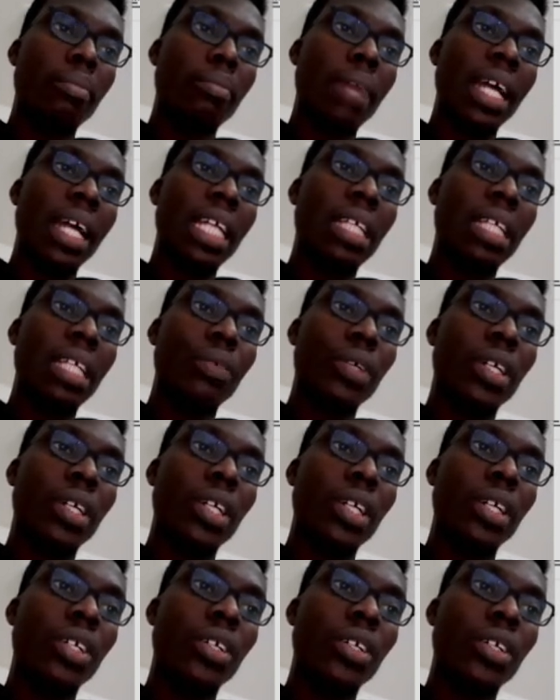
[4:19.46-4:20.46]

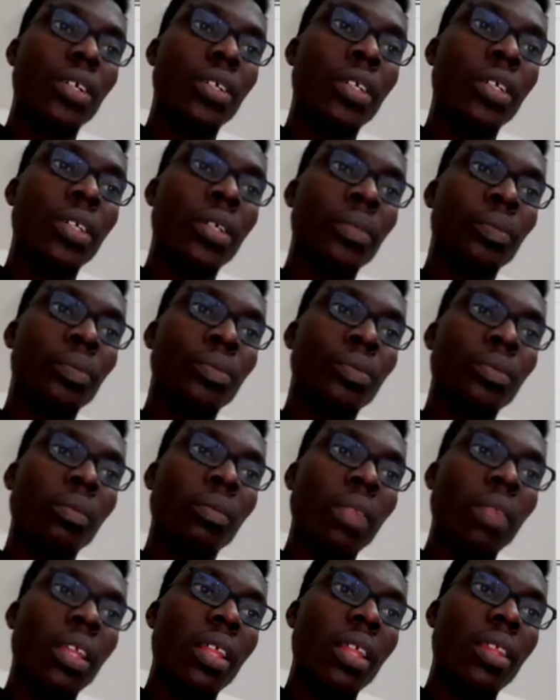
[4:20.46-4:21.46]
magnification,
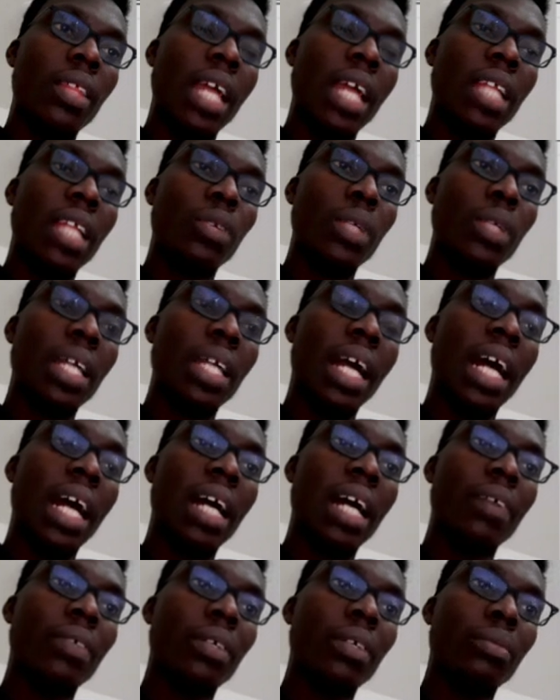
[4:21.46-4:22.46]
then we
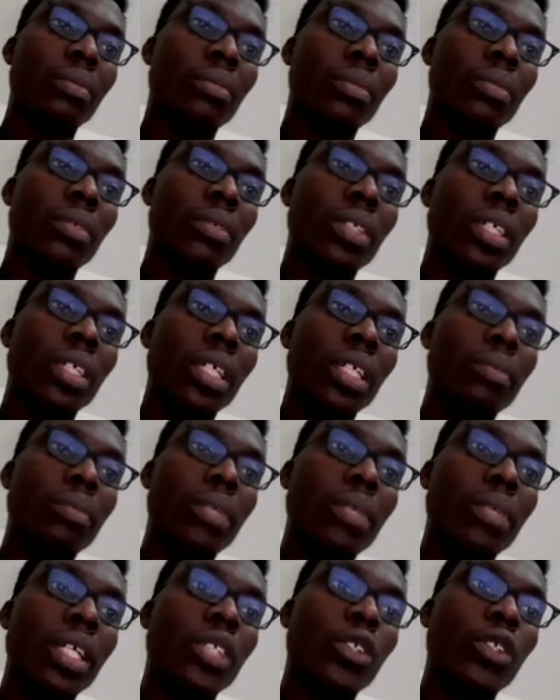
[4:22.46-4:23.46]
have
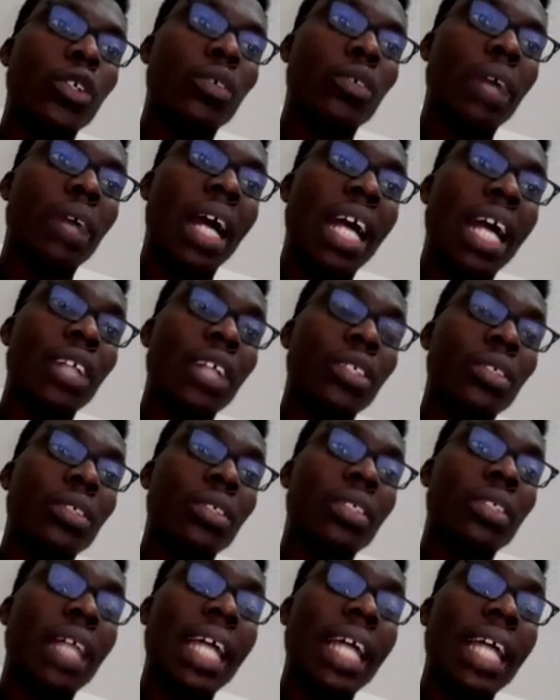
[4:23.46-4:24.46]
image over
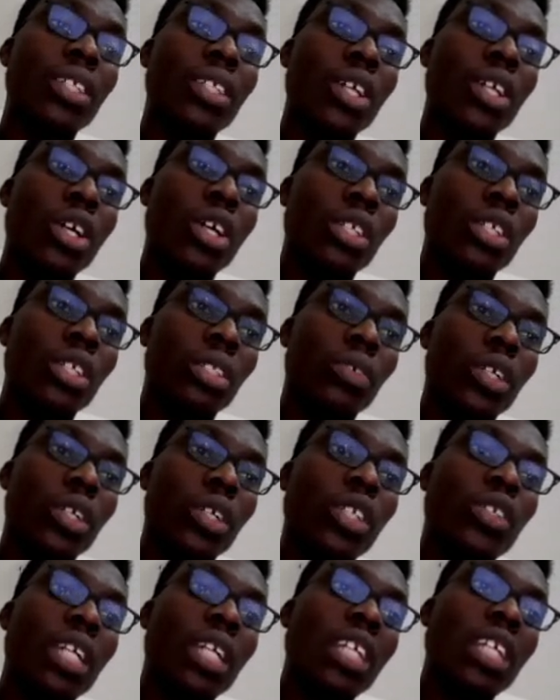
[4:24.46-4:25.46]
actual size. So
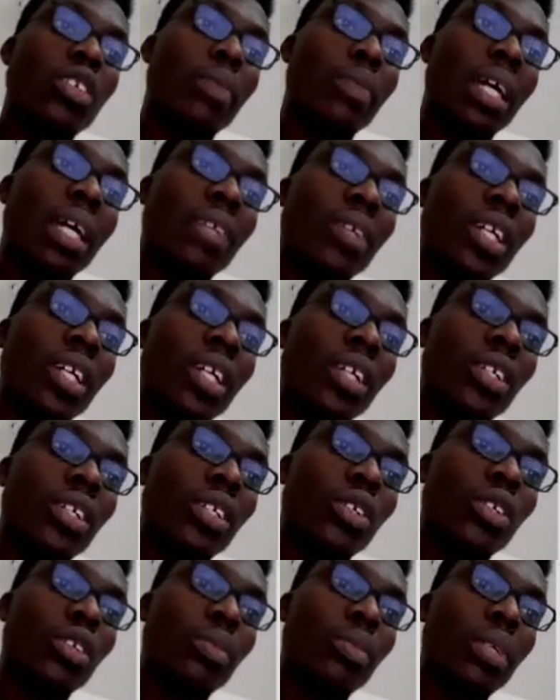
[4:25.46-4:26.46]
for you to get your
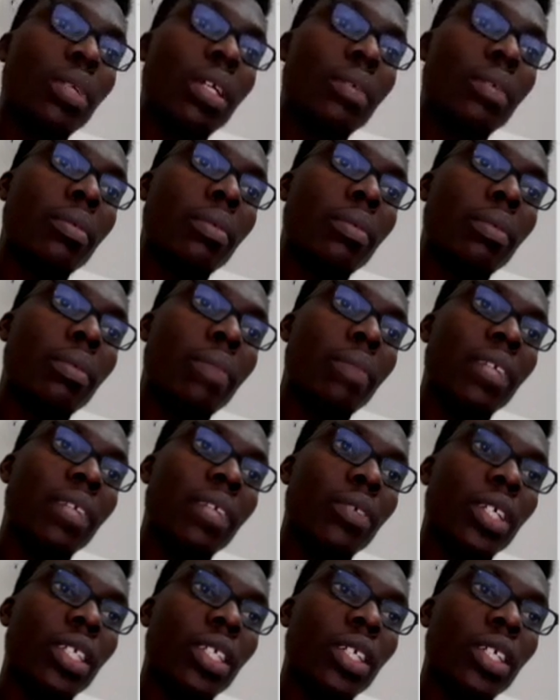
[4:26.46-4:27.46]
magnification, is going to be
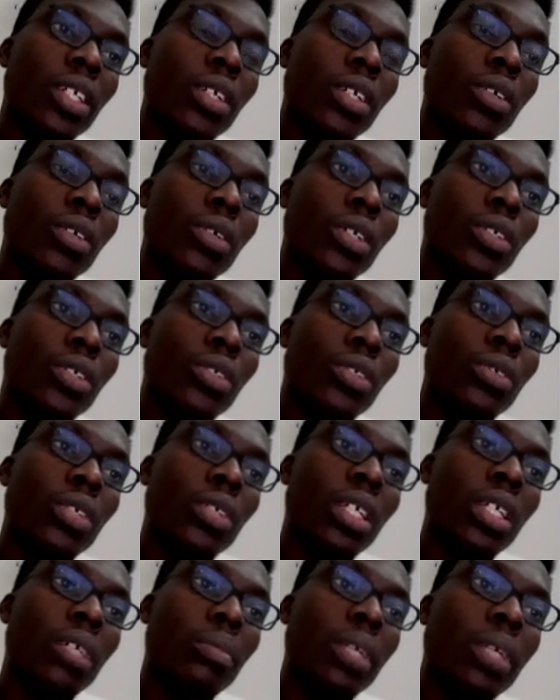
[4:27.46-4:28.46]
magnification equals
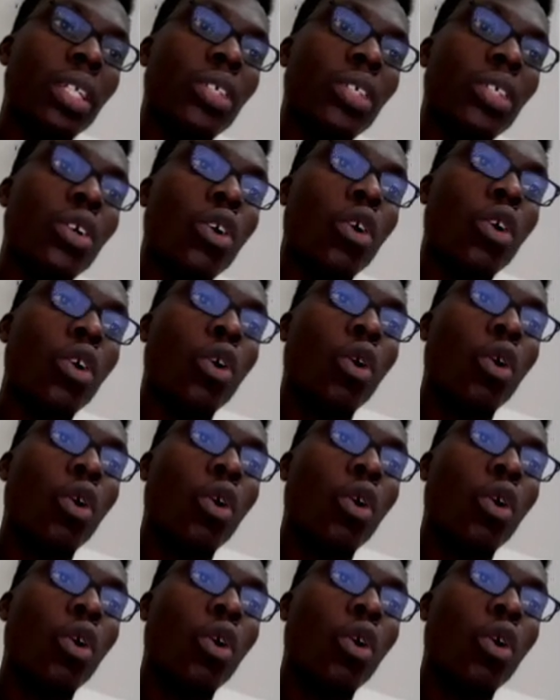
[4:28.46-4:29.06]
to image